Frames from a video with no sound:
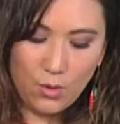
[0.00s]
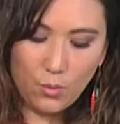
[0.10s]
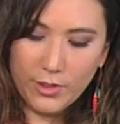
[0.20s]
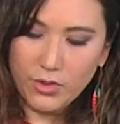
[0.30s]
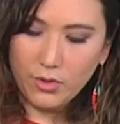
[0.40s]

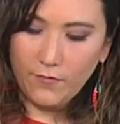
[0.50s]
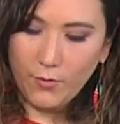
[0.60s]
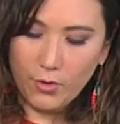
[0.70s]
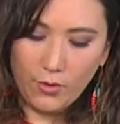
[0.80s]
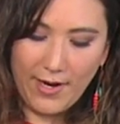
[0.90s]
original
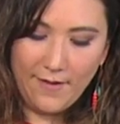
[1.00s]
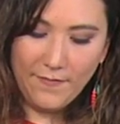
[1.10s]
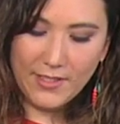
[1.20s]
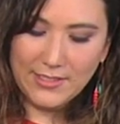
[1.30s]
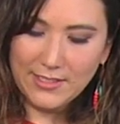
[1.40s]

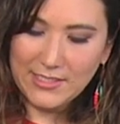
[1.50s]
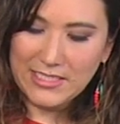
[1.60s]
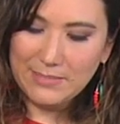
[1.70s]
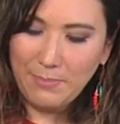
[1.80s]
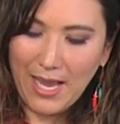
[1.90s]
photograph that's
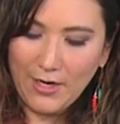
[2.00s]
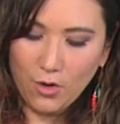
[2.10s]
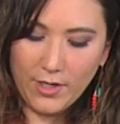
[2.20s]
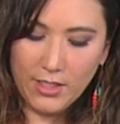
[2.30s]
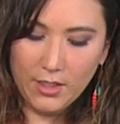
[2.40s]

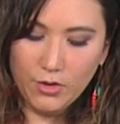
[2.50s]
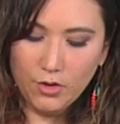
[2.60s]
inspiring